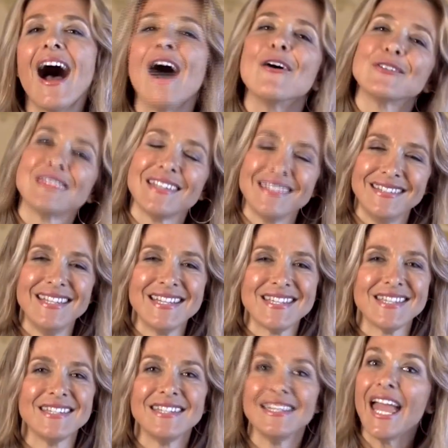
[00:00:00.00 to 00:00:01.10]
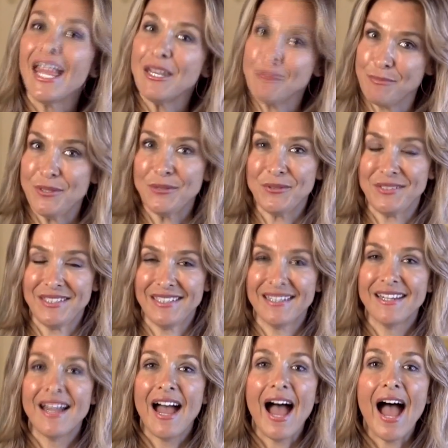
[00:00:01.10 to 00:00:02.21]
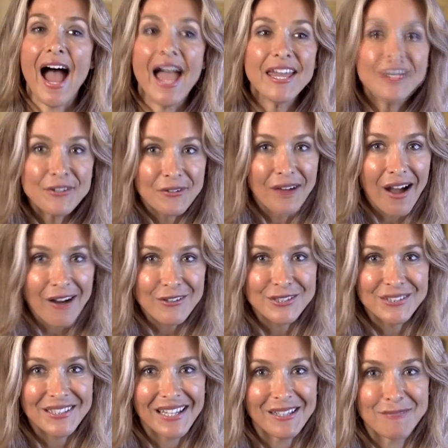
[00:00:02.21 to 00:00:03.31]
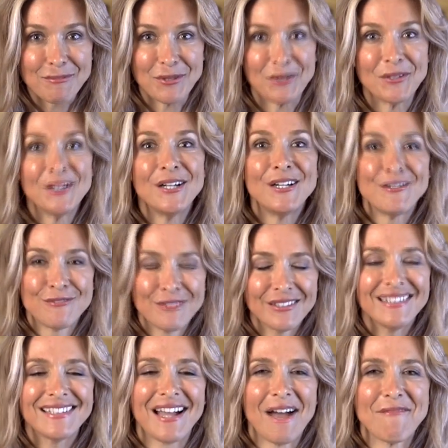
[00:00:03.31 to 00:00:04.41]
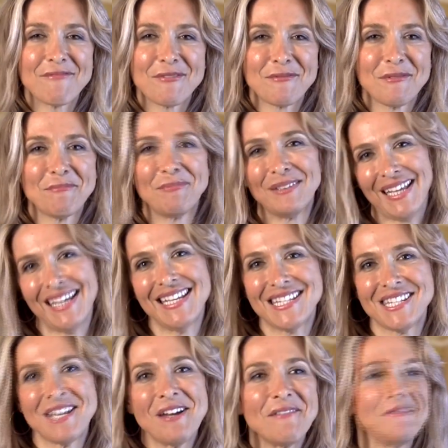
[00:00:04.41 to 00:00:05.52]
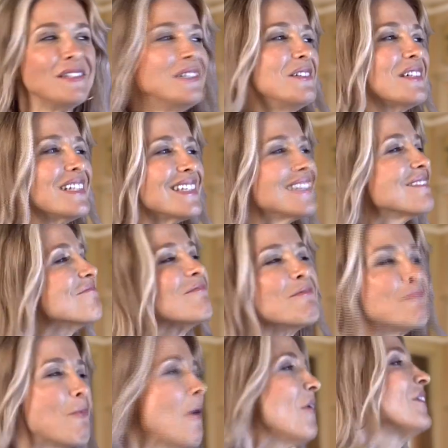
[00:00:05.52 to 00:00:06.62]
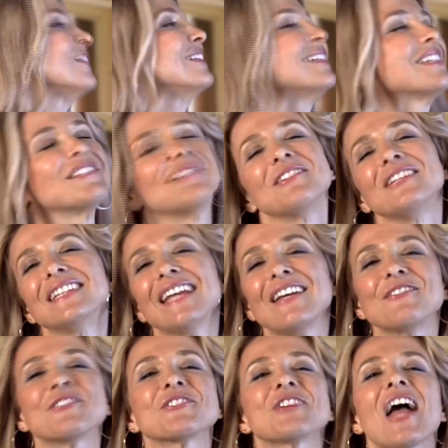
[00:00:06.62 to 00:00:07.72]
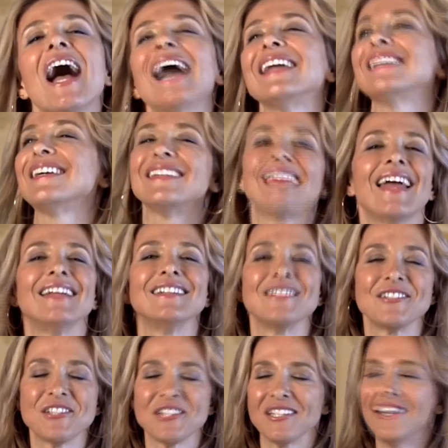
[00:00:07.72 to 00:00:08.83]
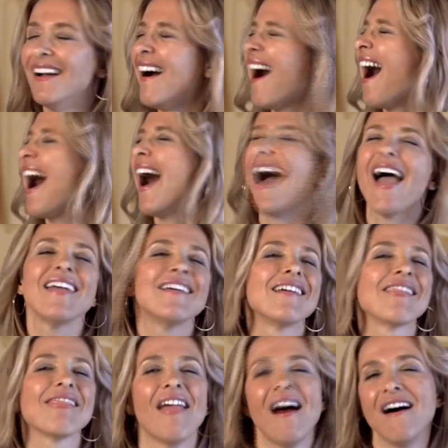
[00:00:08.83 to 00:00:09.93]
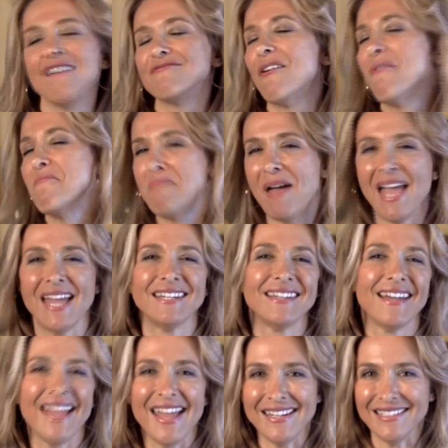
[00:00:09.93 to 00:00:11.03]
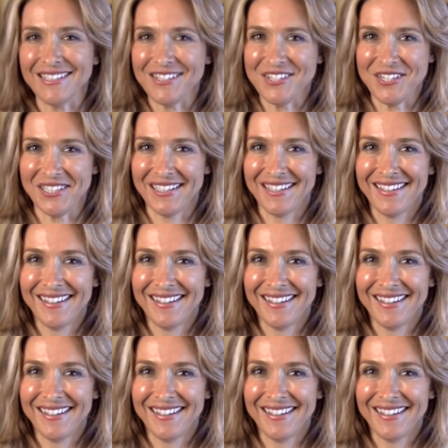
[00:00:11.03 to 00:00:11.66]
authenticity, and beauty. I know how to help you really come from the place when you can walk on the street and shine that energy. I love man energy.